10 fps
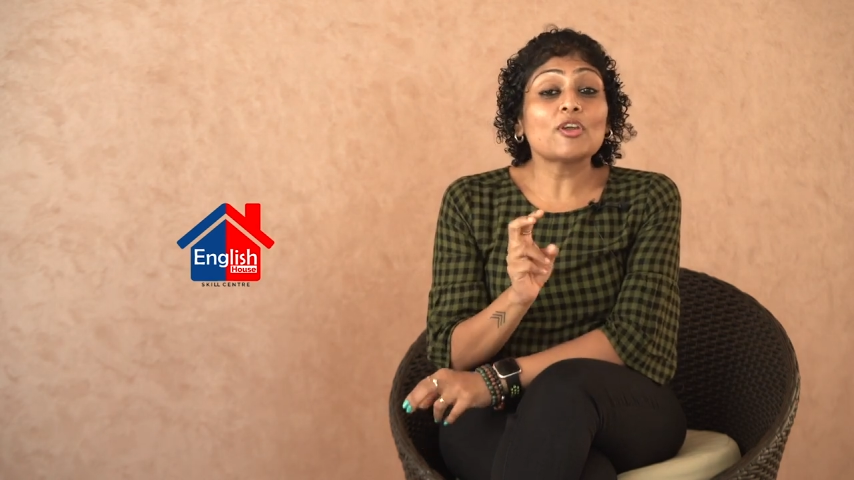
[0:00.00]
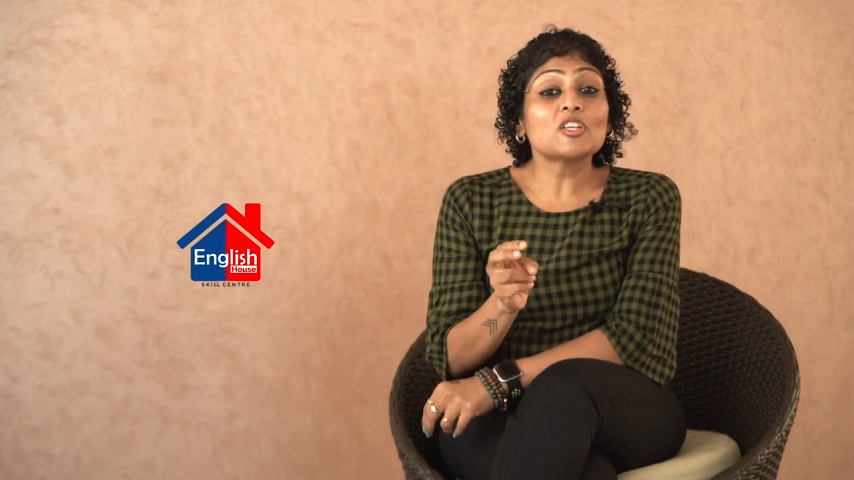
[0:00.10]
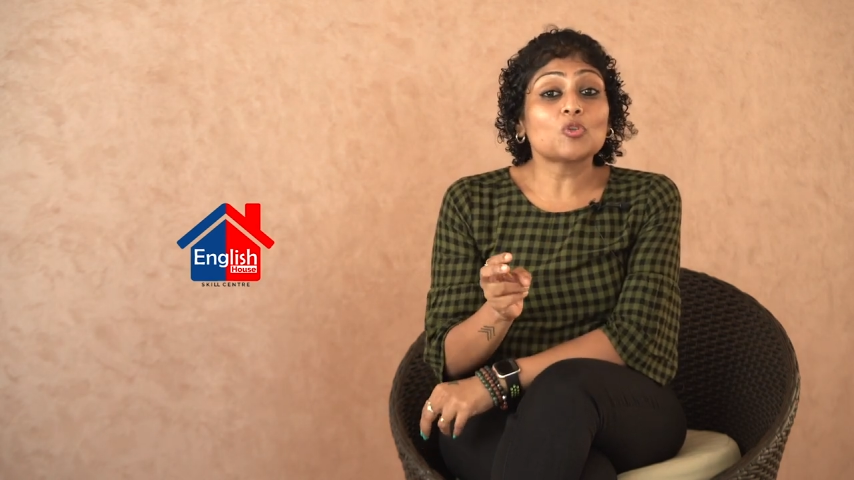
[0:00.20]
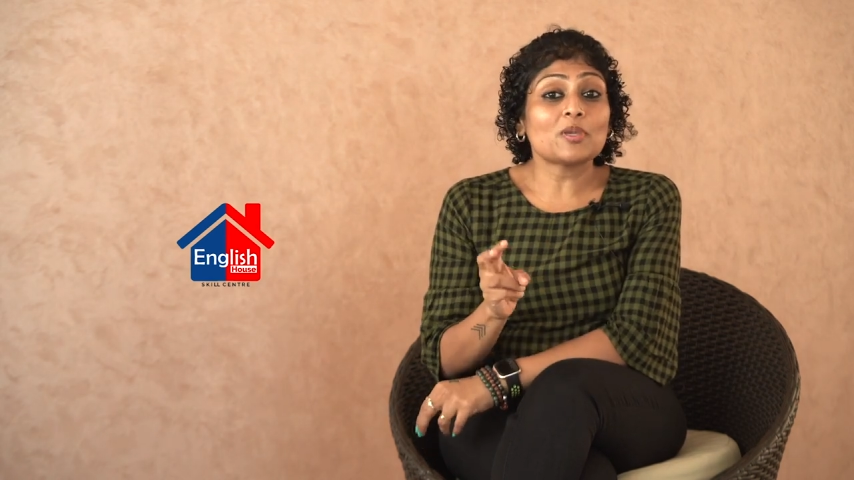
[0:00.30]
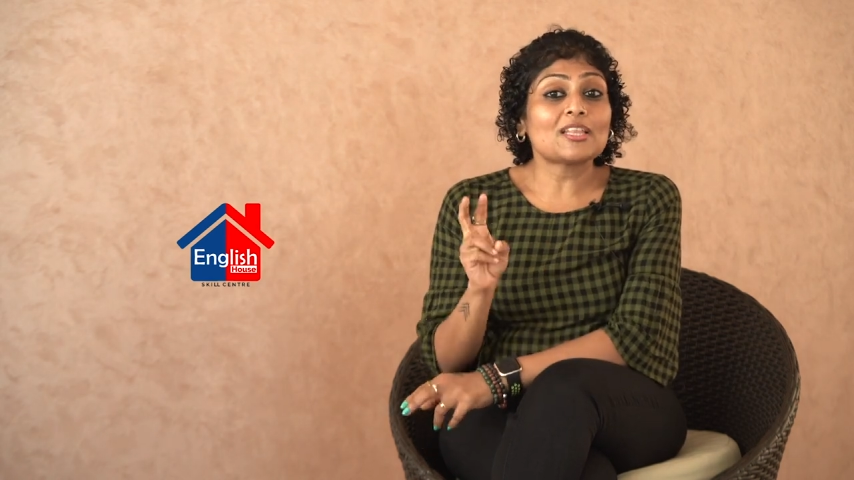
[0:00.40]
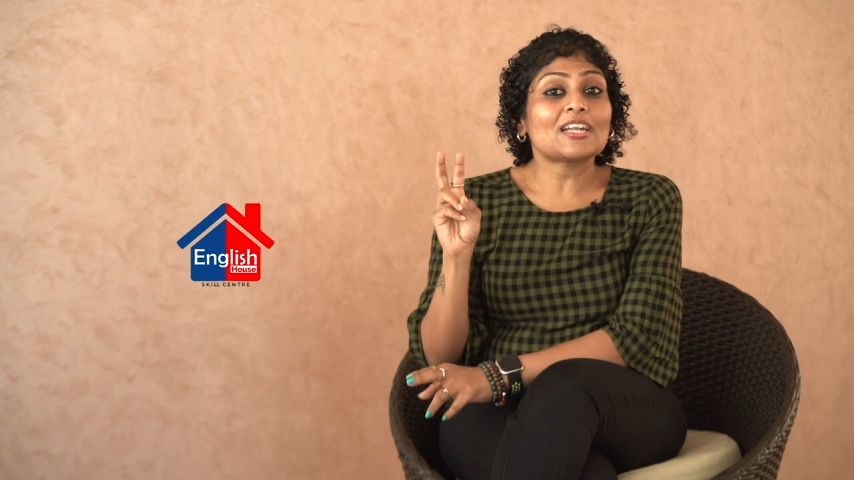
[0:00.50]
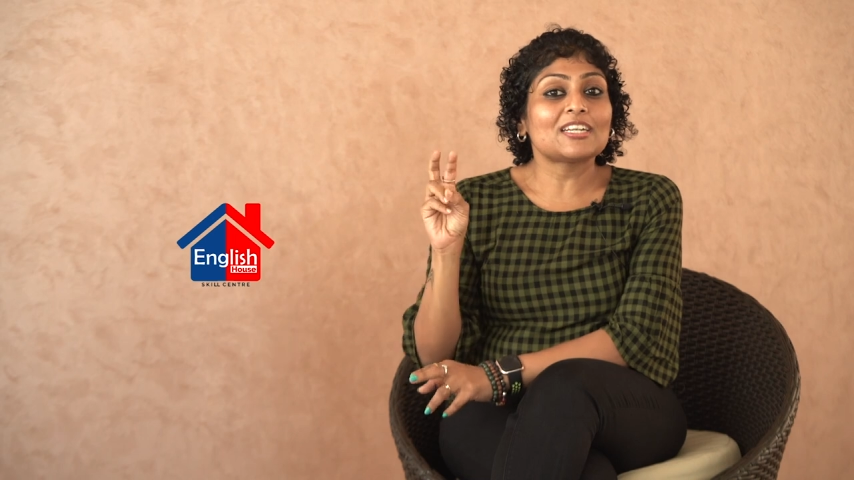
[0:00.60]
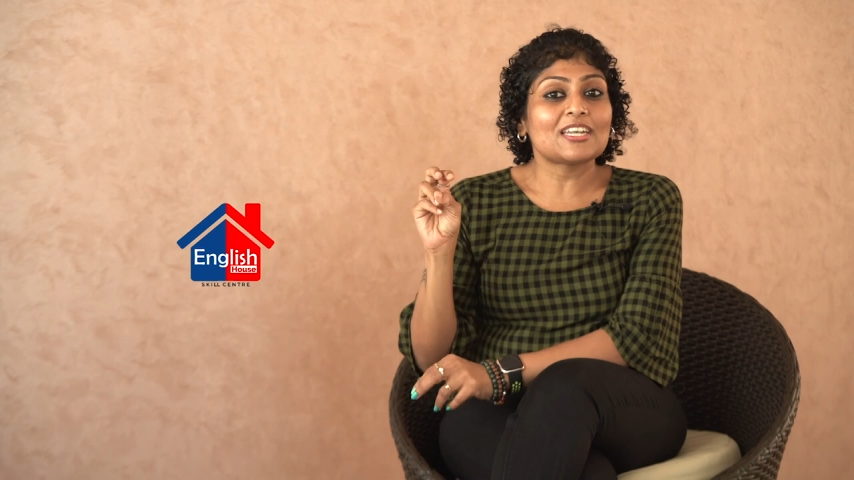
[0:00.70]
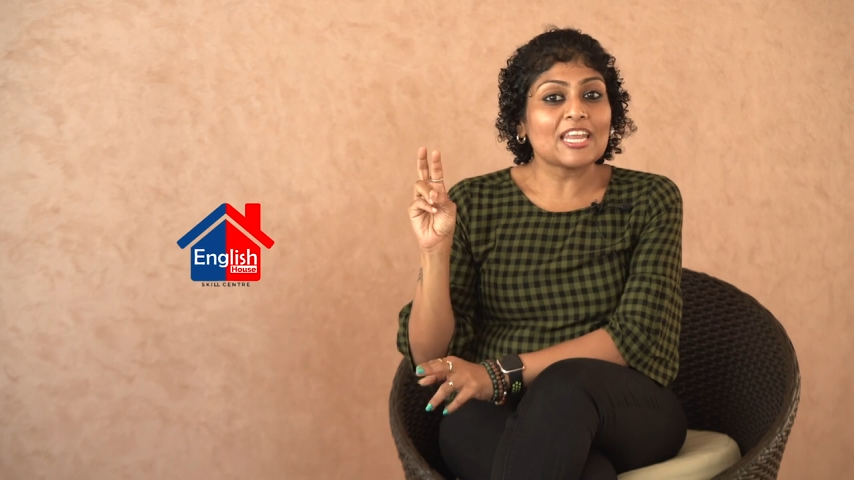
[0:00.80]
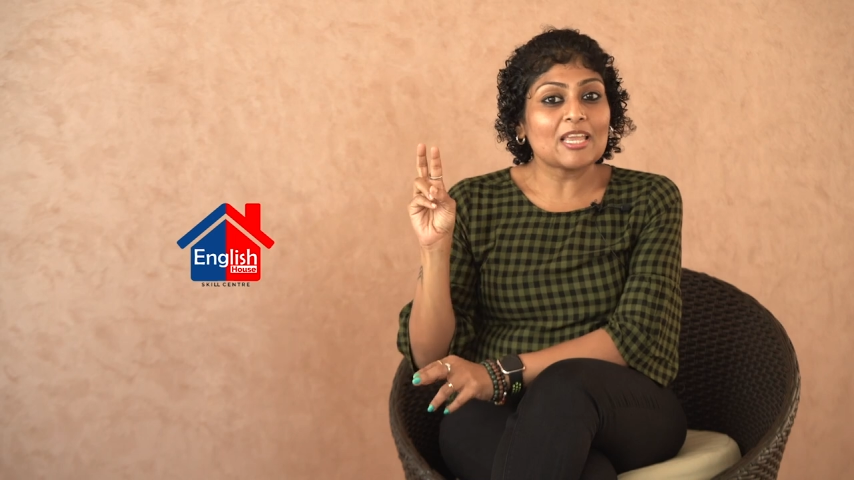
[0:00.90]
going to be
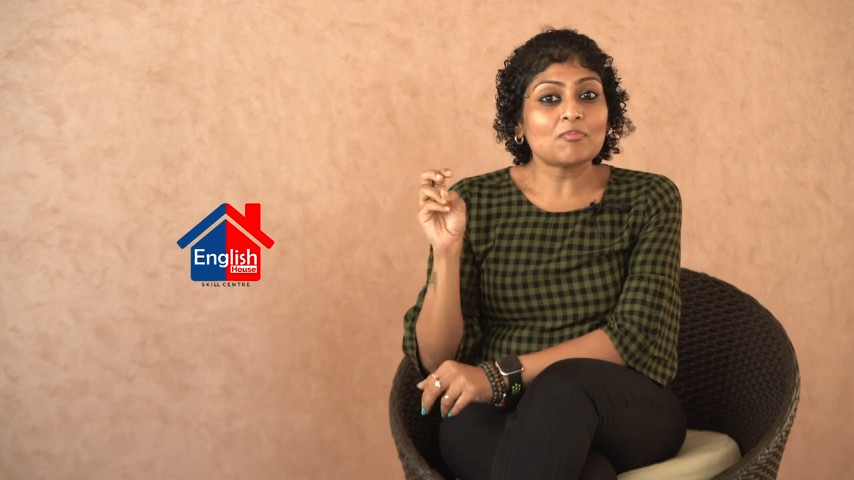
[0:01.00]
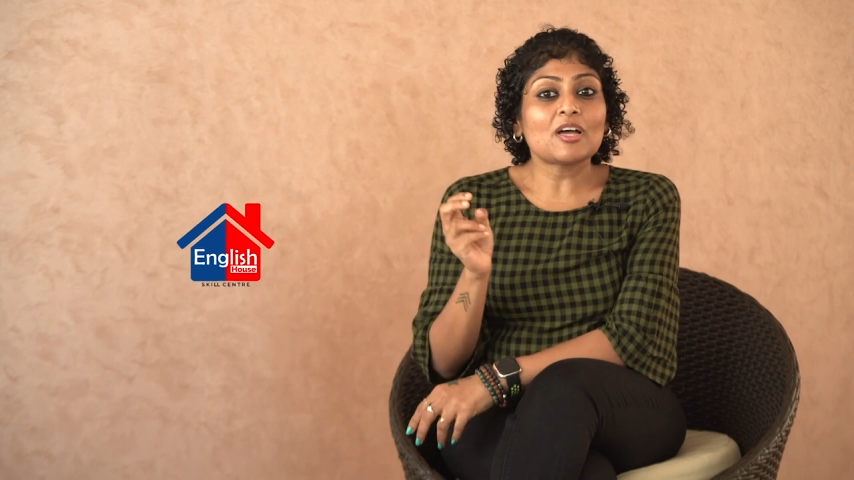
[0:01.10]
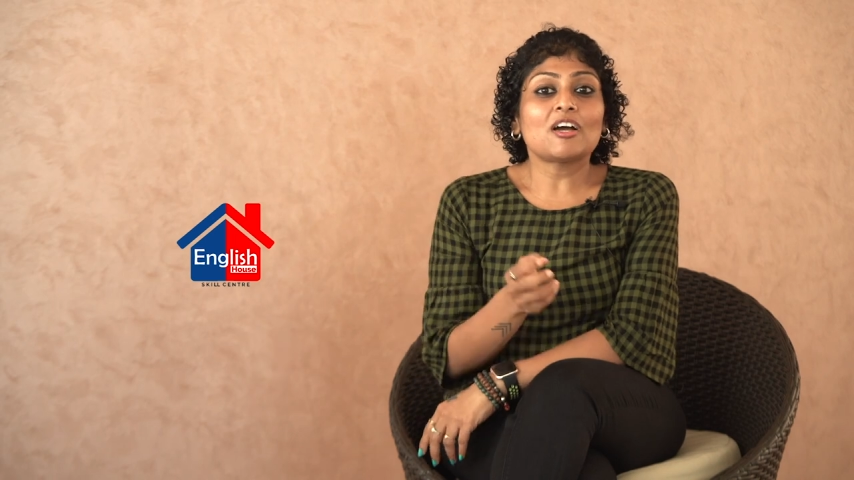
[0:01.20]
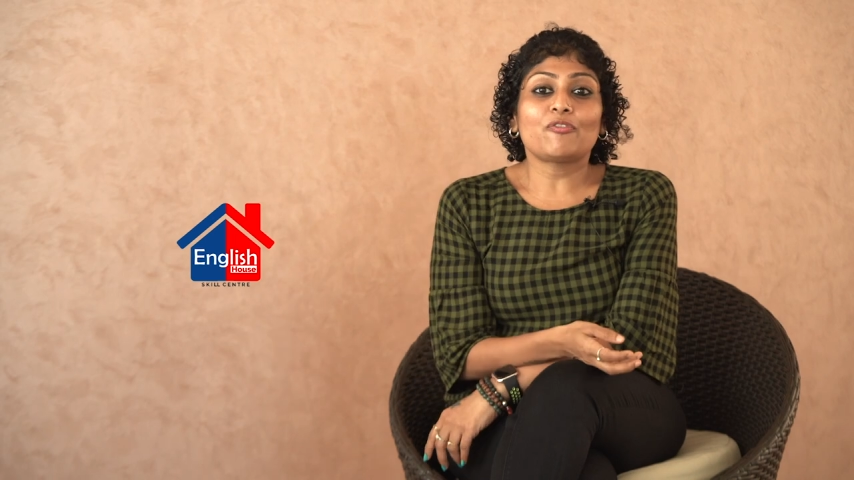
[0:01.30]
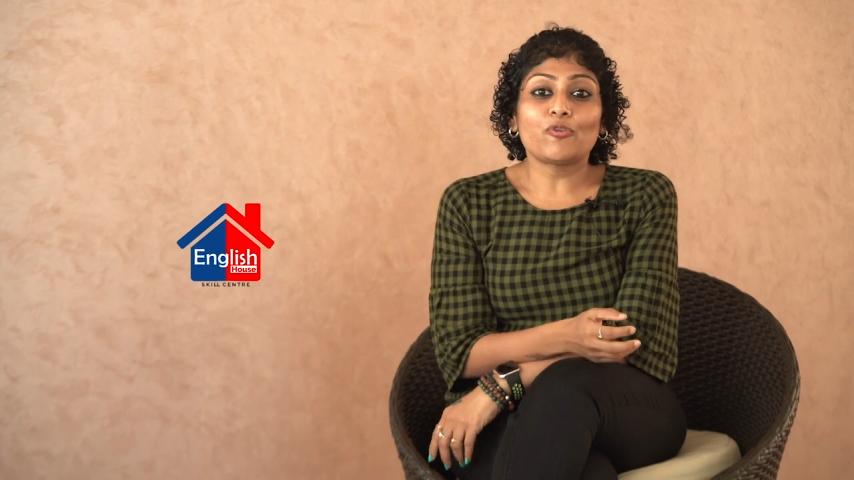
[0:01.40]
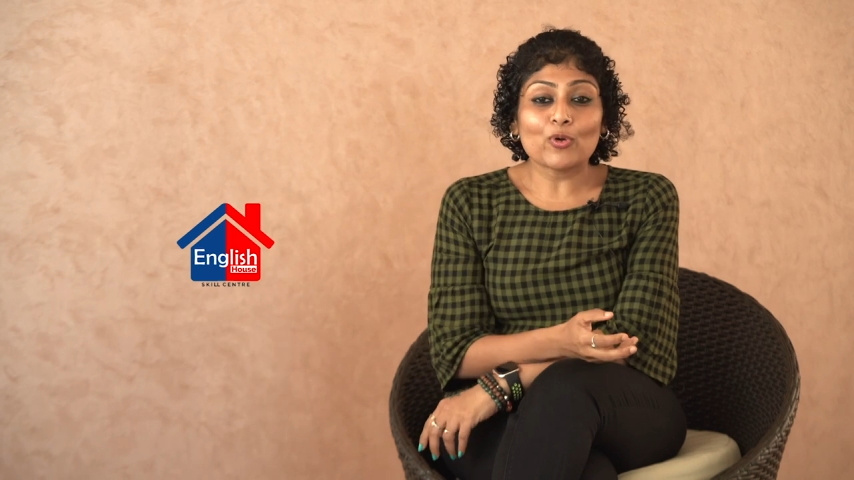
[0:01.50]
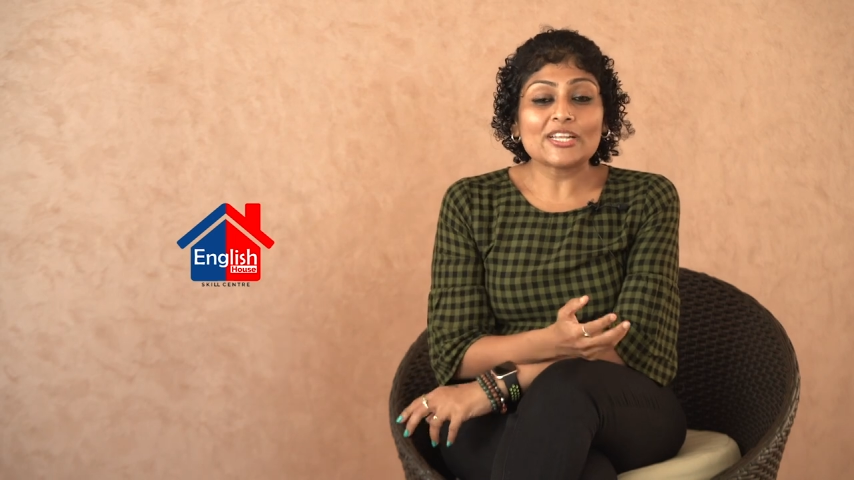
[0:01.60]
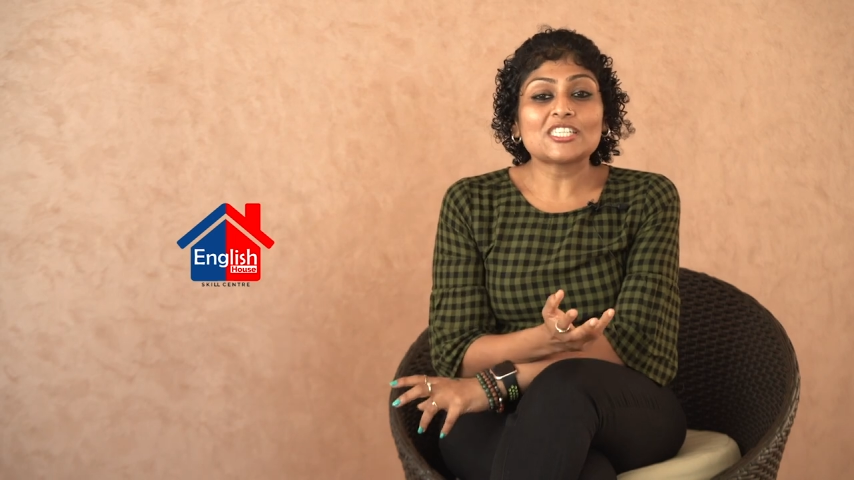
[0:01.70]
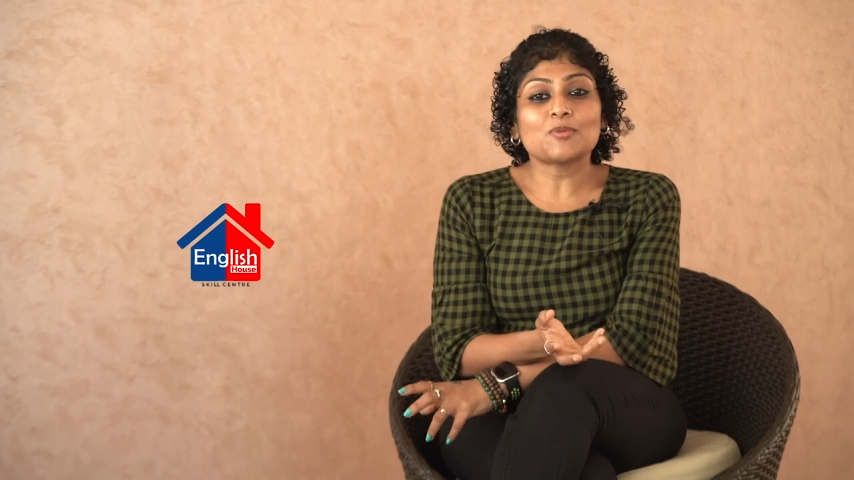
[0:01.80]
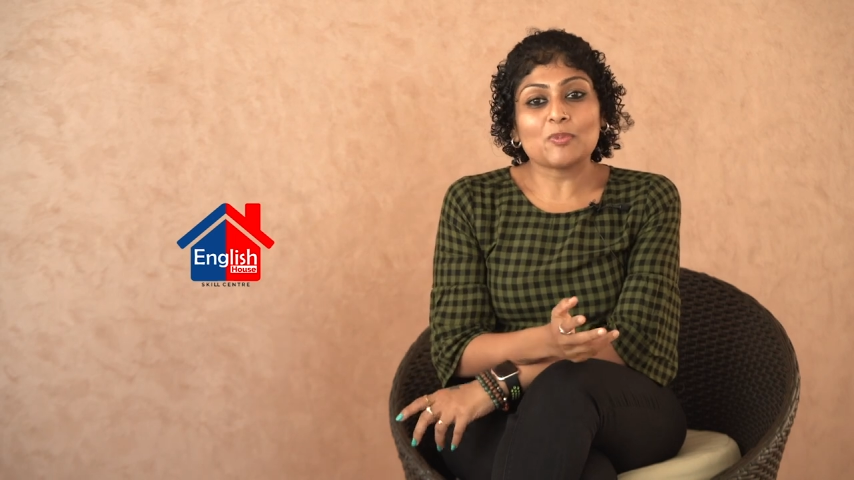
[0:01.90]
that dream
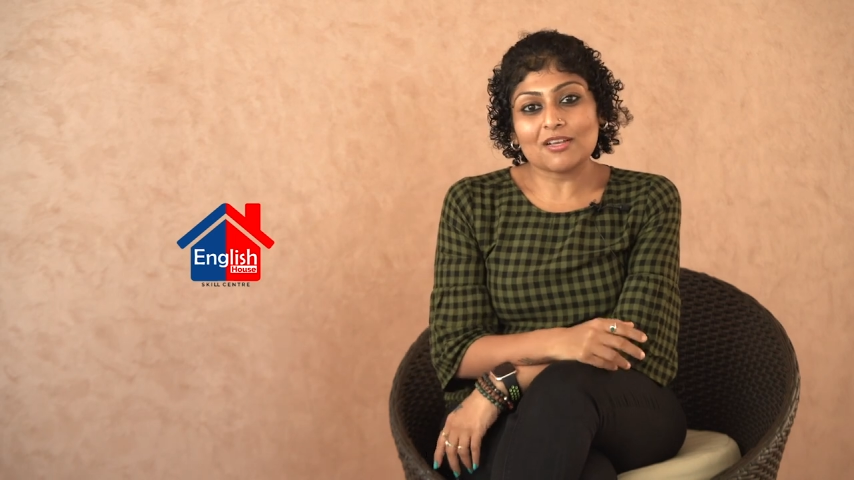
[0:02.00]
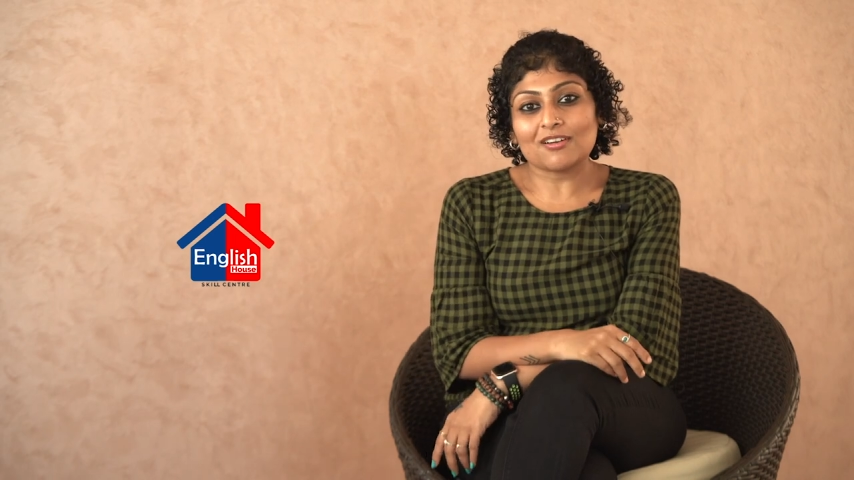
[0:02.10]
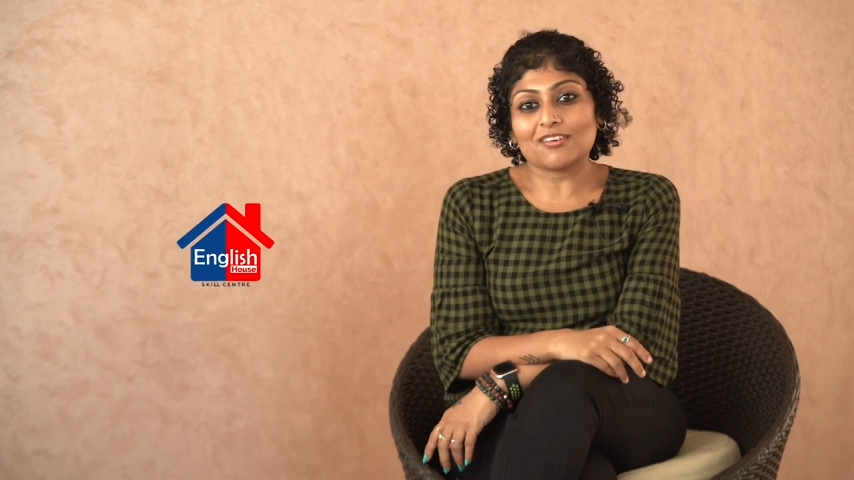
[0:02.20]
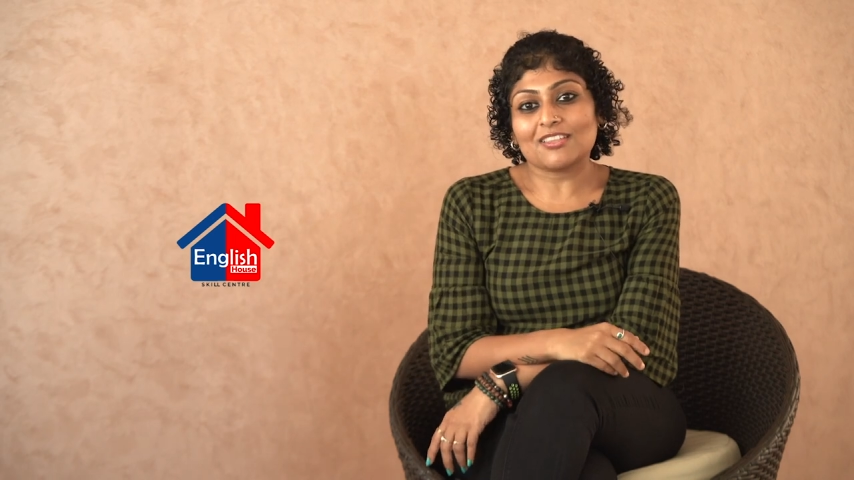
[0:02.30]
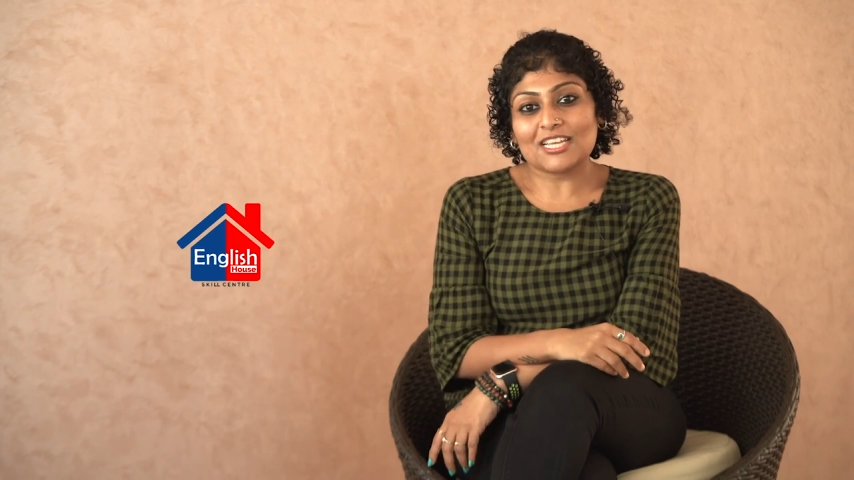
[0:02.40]
fluent speaker